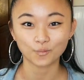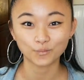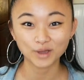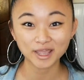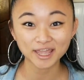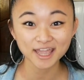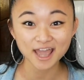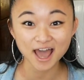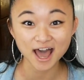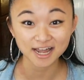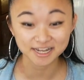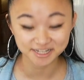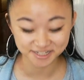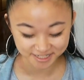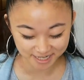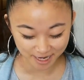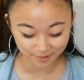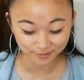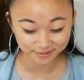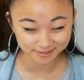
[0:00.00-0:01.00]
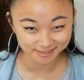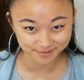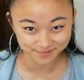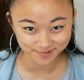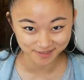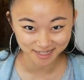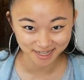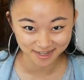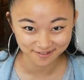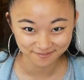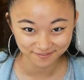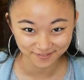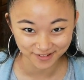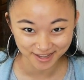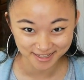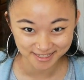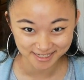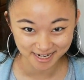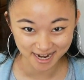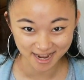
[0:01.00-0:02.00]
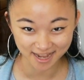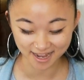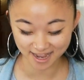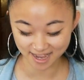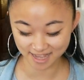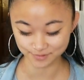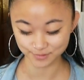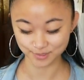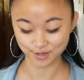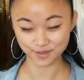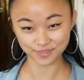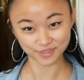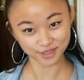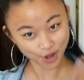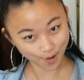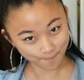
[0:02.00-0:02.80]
We are double dipping in pho today, guys. We got the